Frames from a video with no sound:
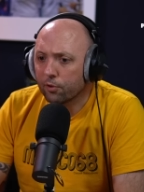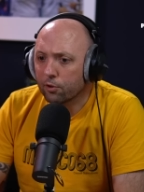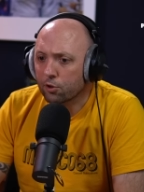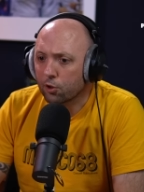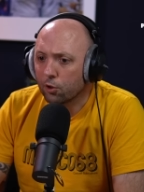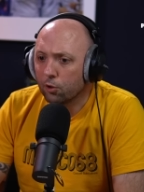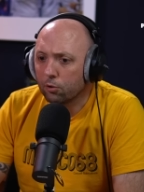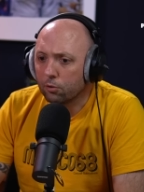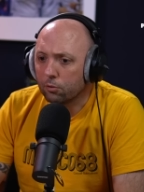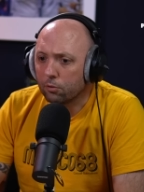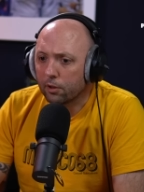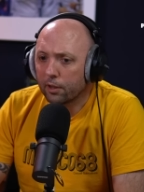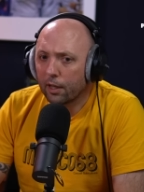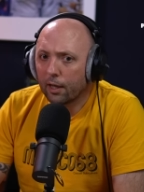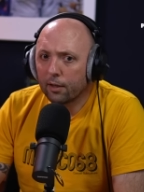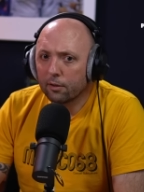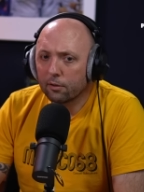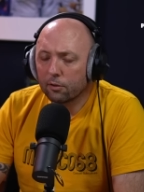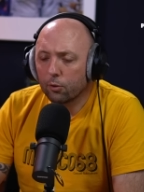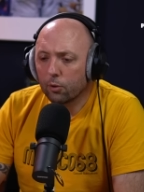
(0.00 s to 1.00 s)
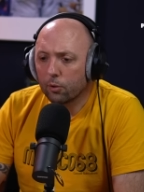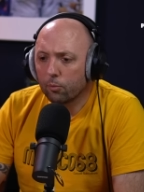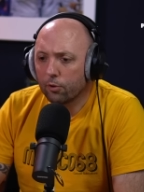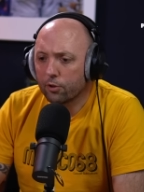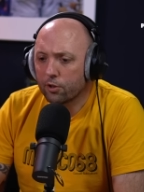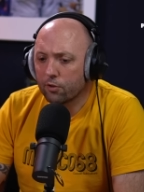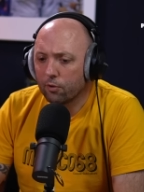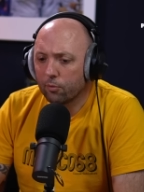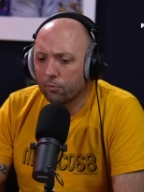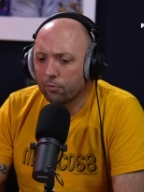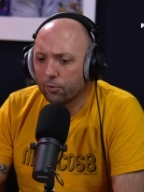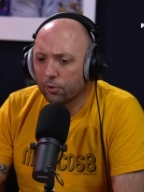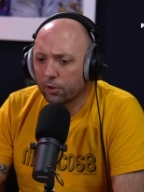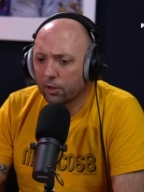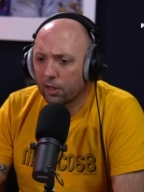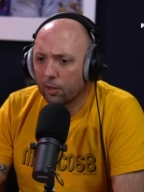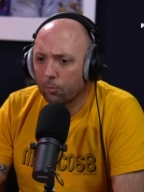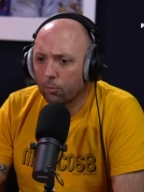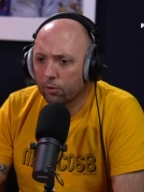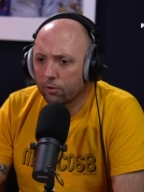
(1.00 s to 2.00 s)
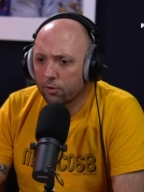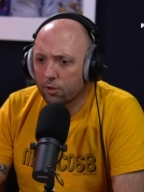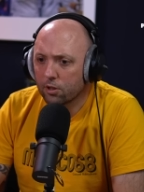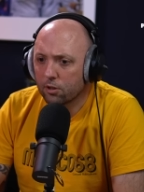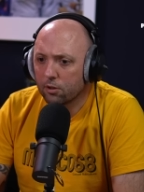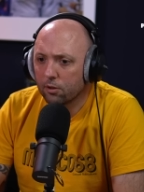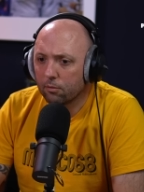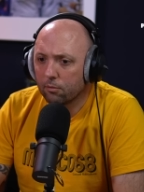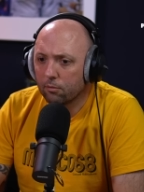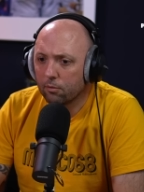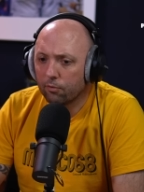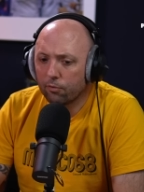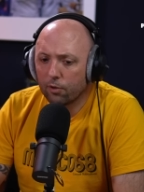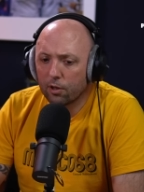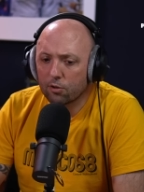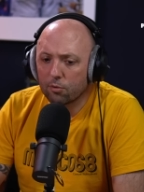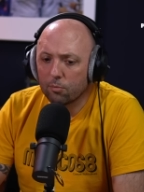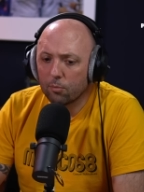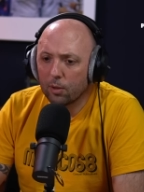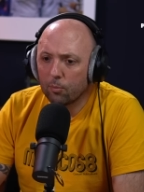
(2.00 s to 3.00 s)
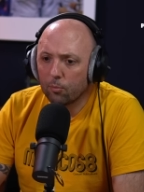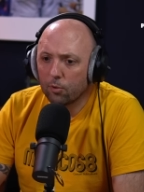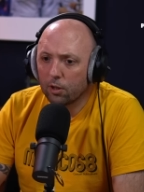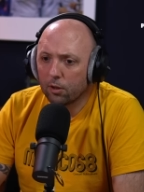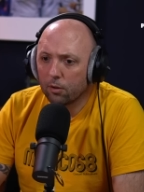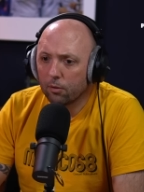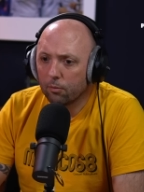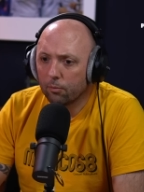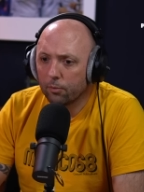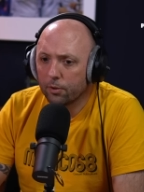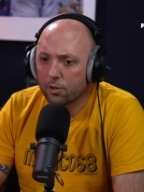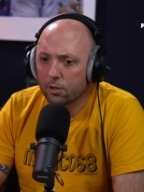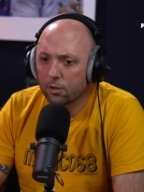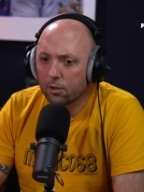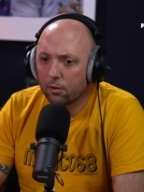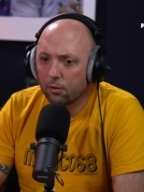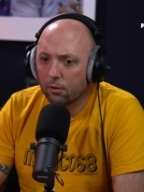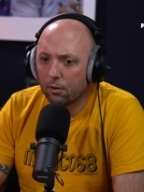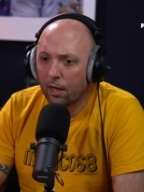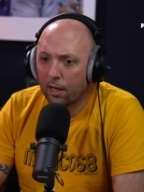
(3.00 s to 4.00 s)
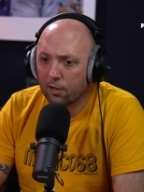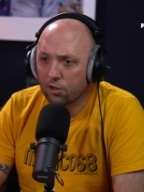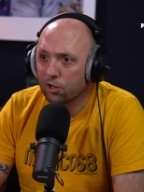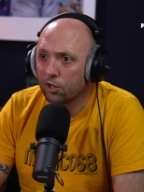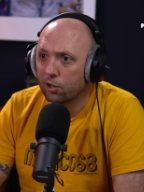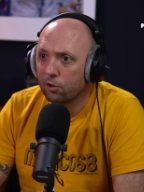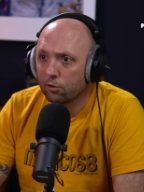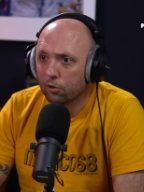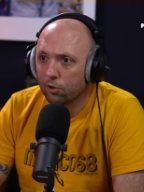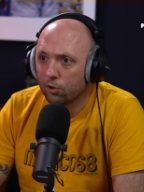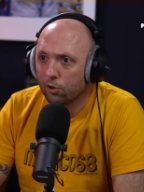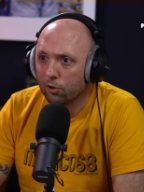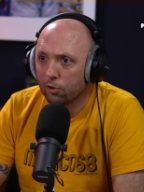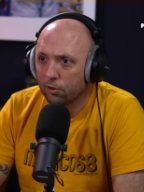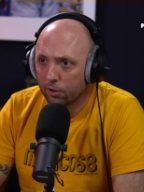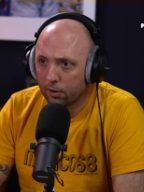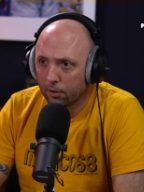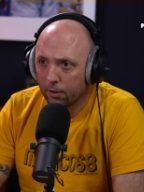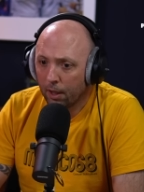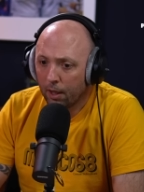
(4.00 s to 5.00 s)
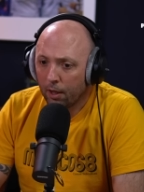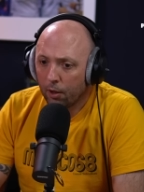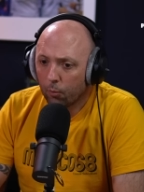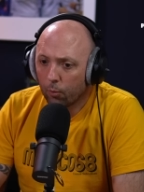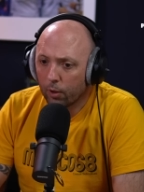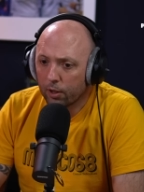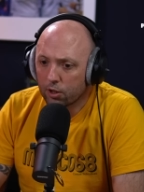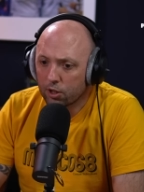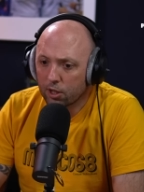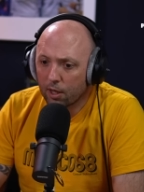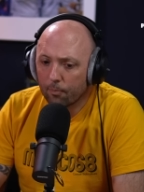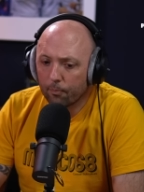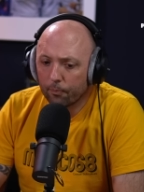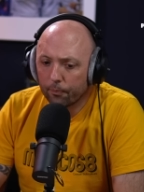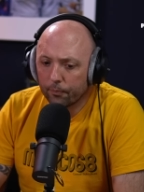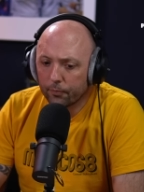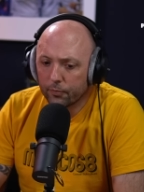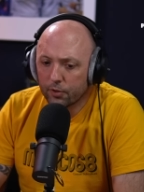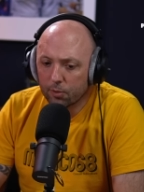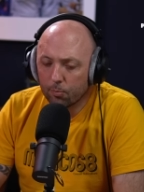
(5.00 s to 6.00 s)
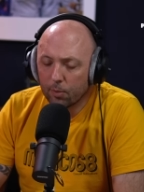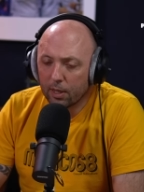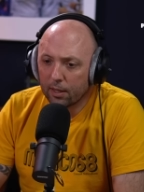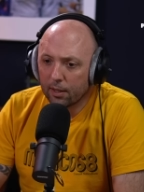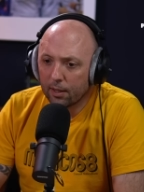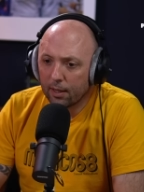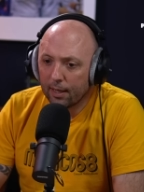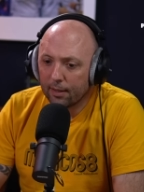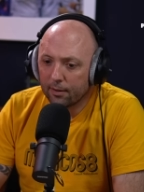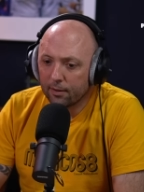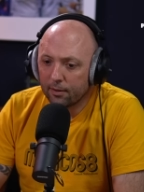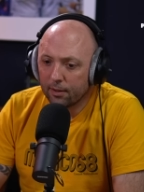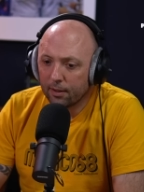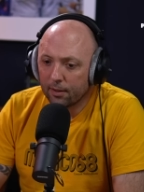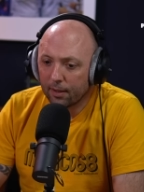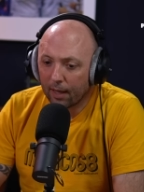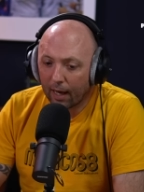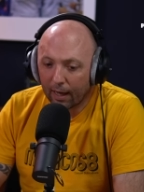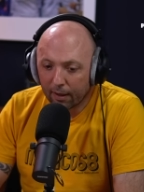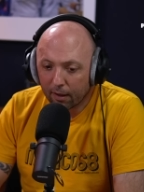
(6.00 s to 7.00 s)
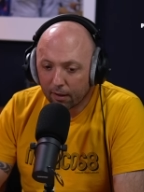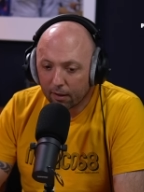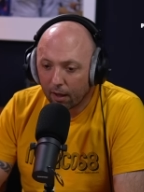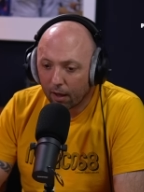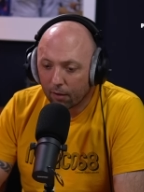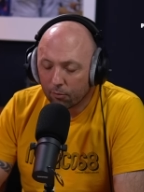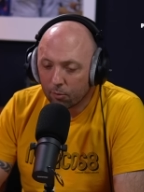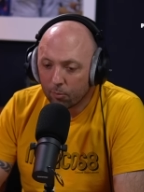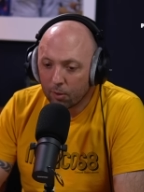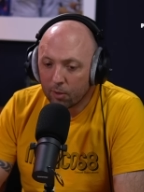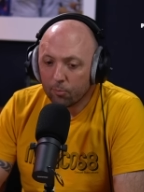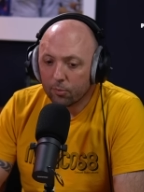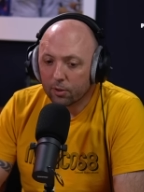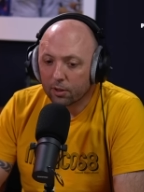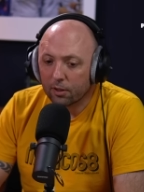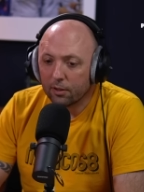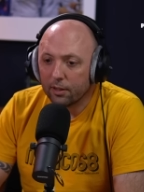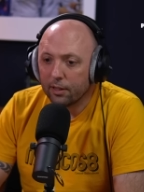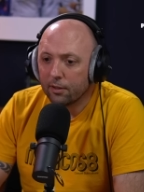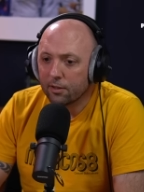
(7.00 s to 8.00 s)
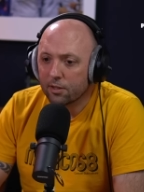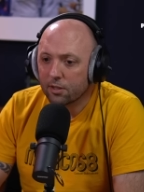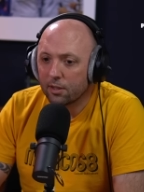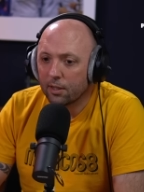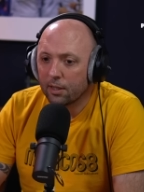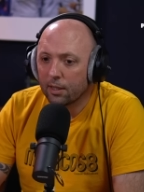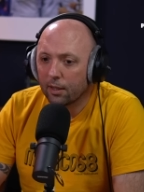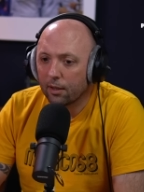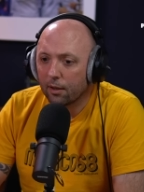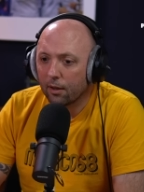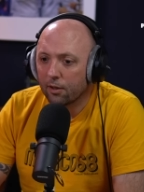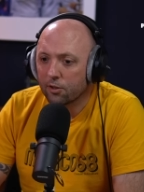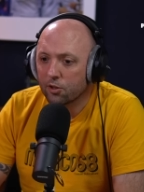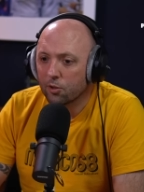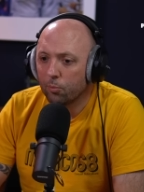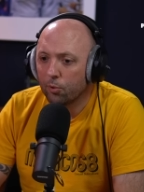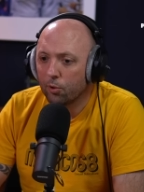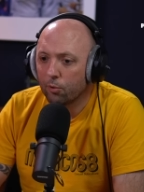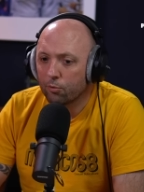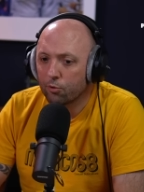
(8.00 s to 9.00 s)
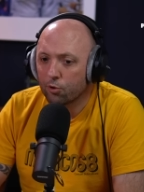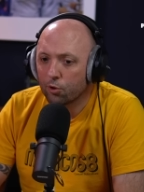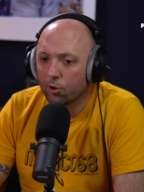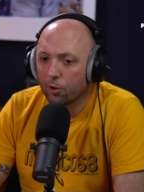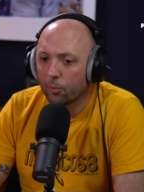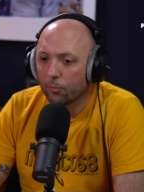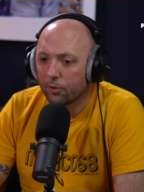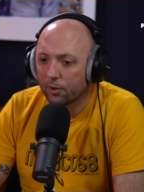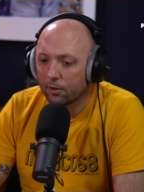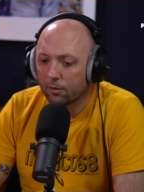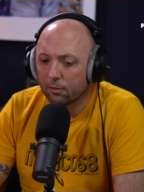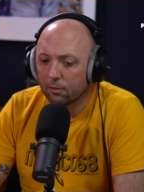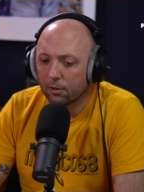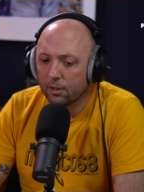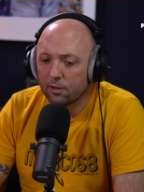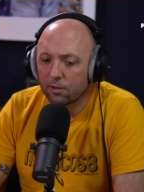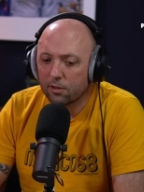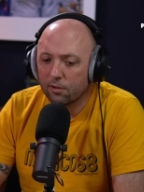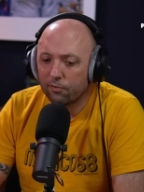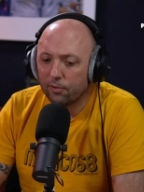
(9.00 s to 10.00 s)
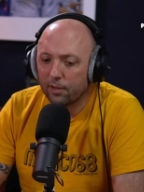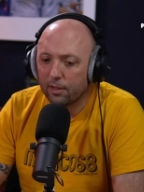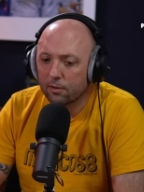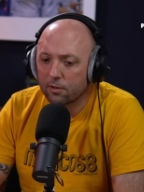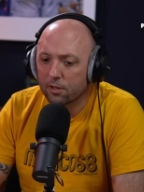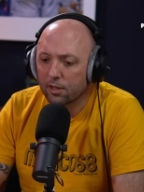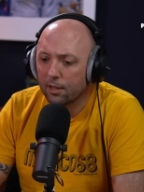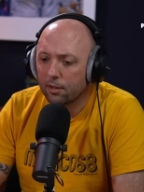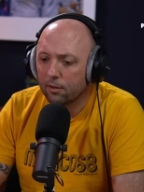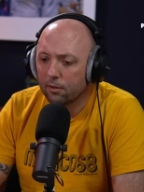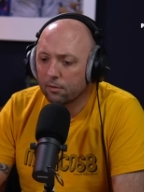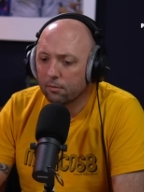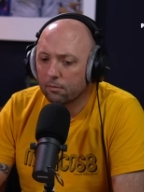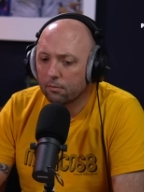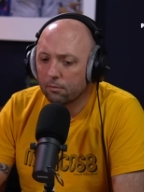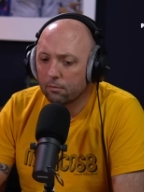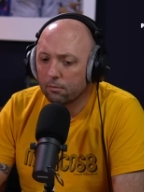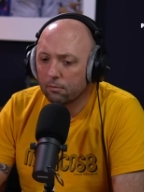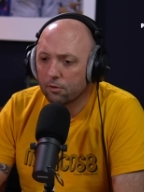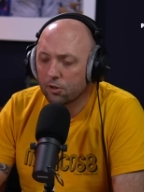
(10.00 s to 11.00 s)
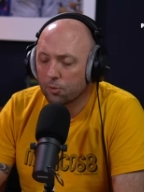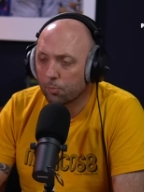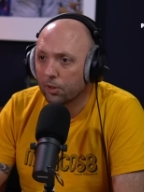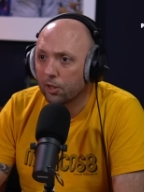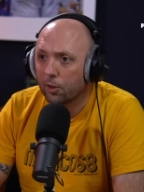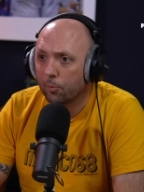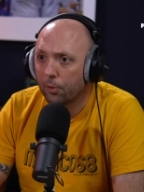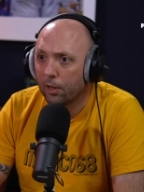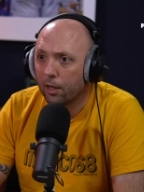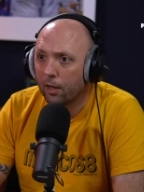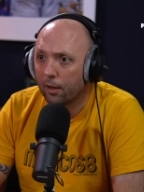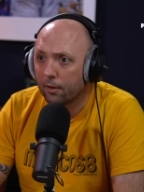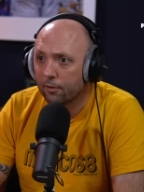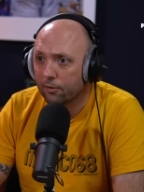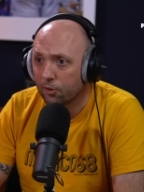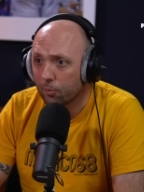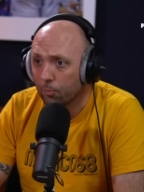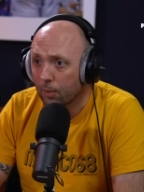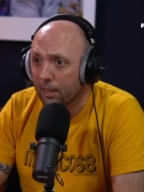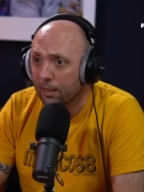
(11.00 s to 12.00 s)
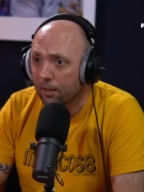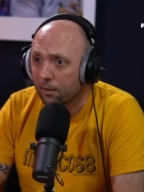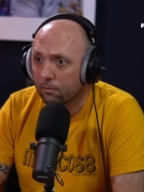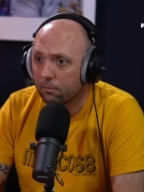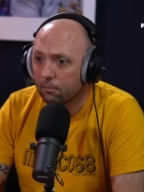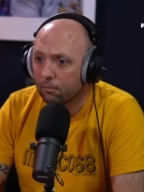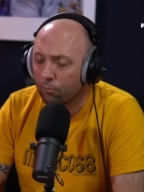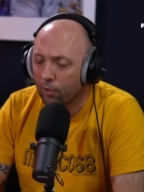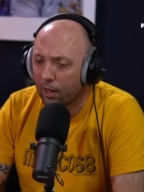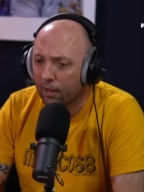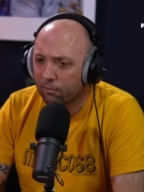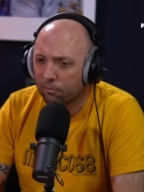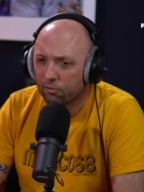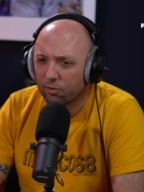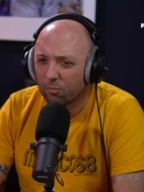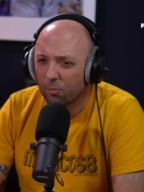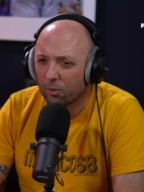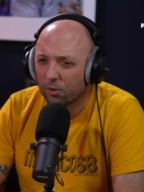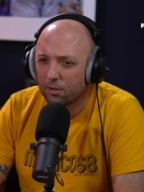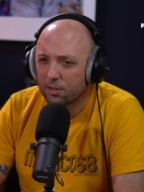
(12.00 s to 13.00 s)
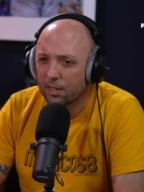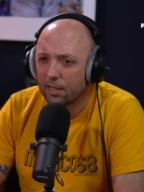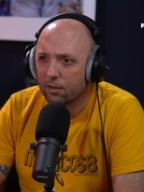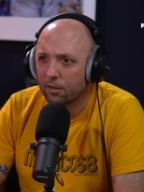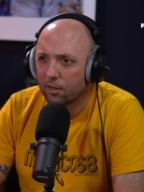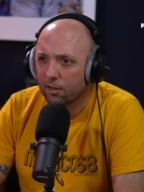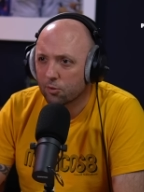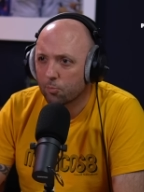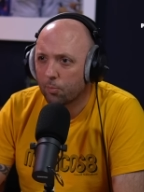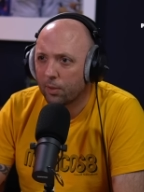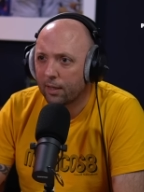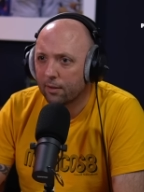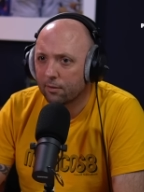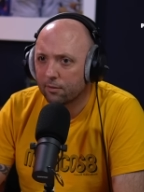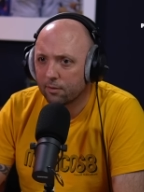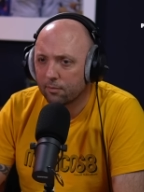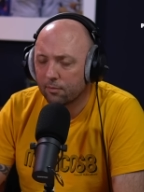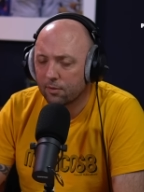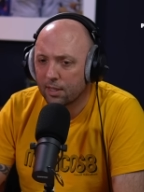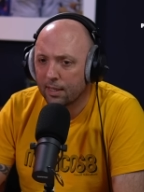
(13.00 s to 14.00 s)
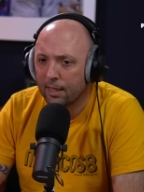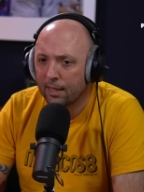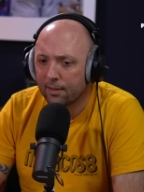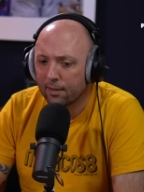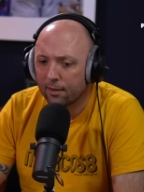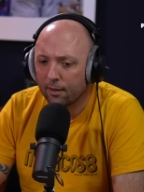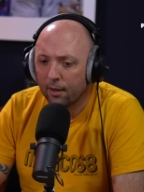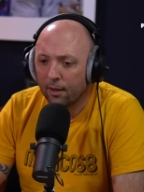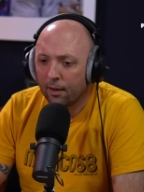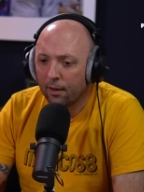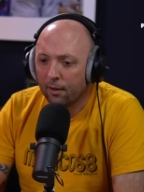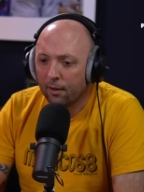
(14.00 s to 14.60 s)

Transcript: first goal, and I had a quick watch of it before it came on just to refresh your memory, was Ashley on corner, which um, DeMerit headed in. And I remember clear as day as the ball dropped and Leeds defence kind of split apart. DeMerit ran from about 10 yards back to, to head it.